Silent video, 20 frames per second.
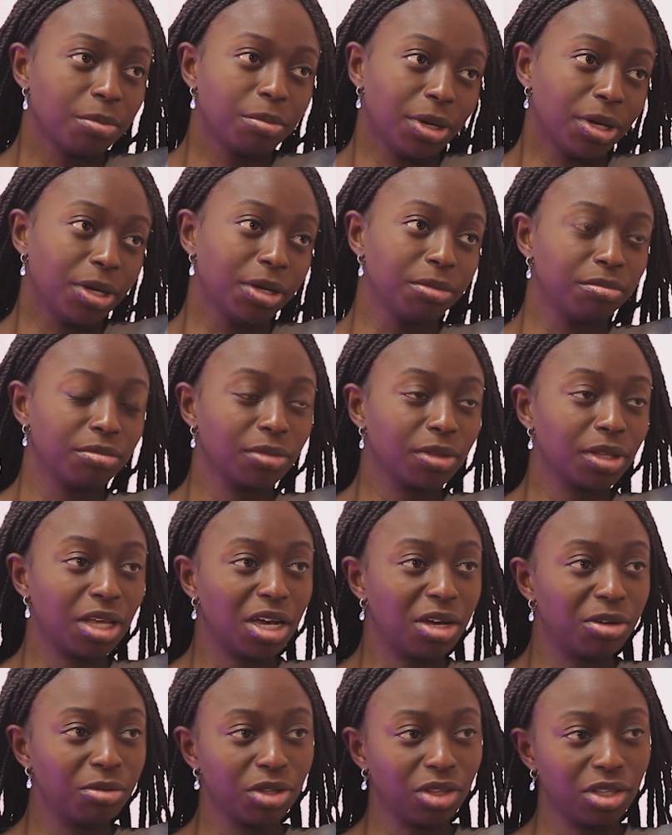But
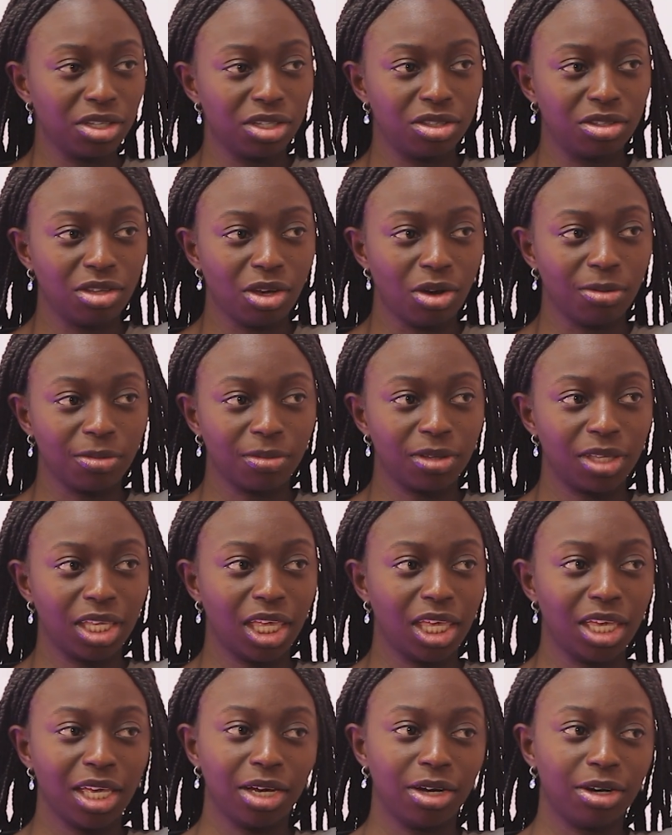I really don't
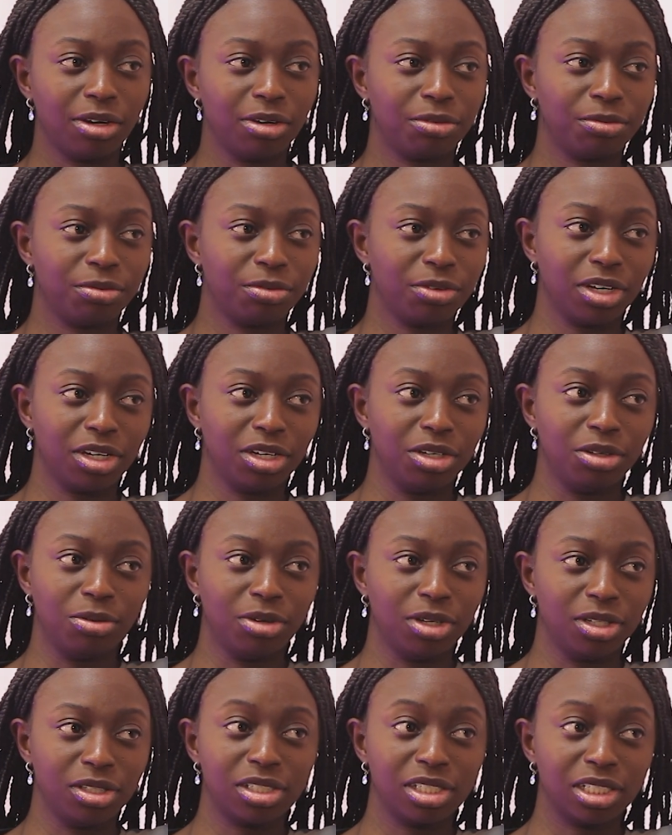care for
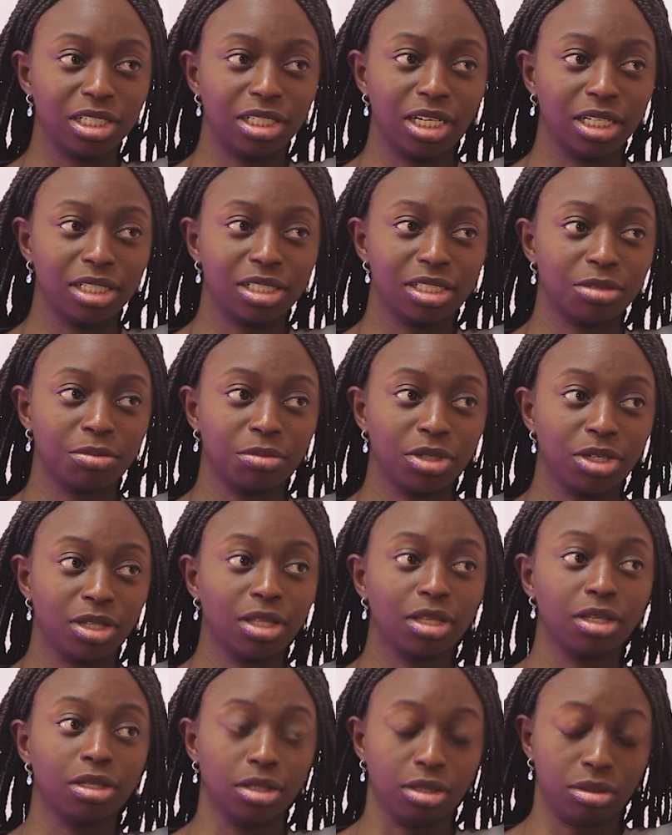anyone to get to
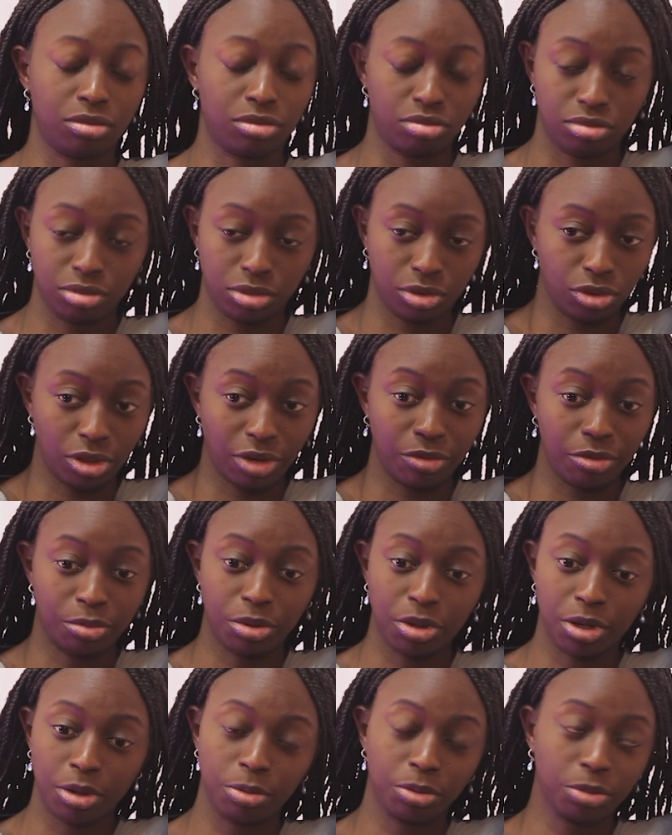me. Like, you have a
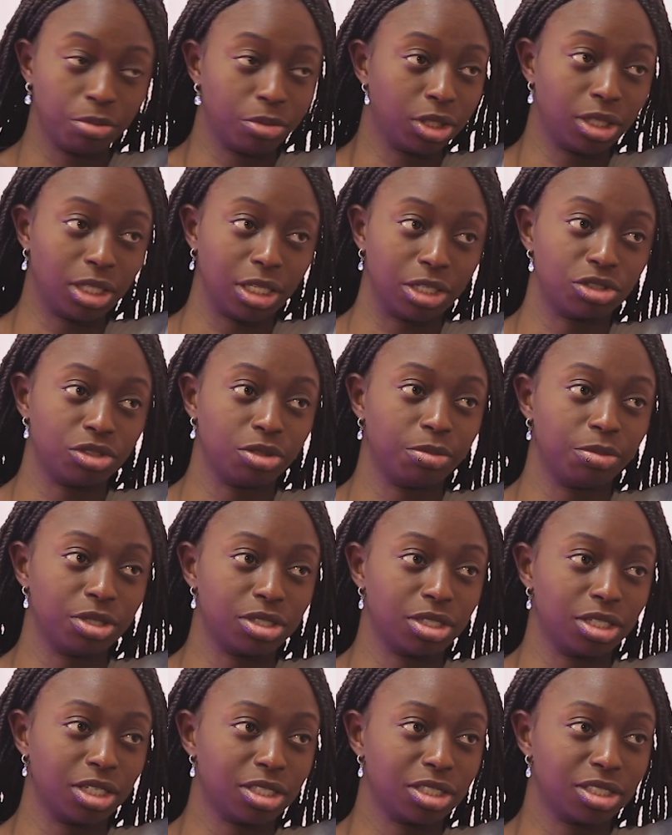problem with me, that's your
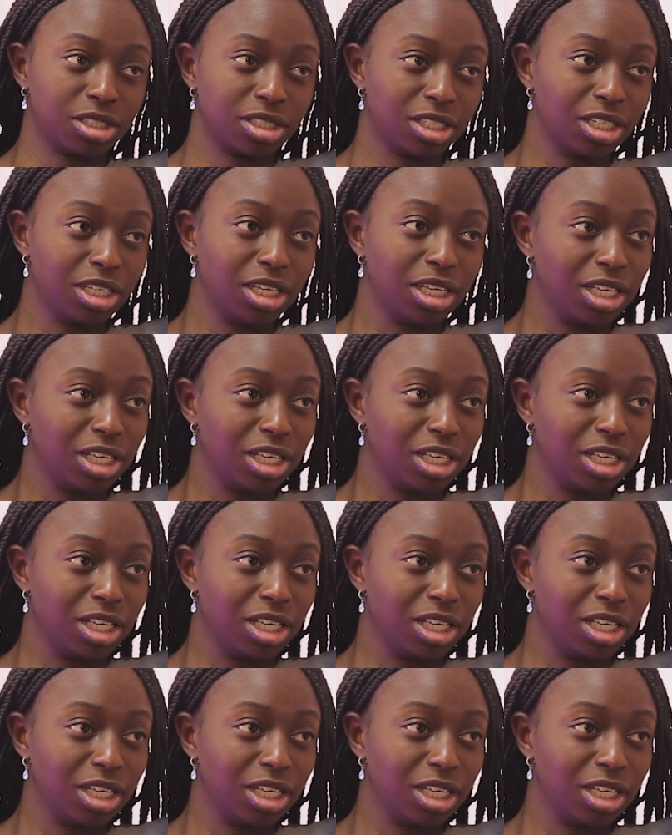business.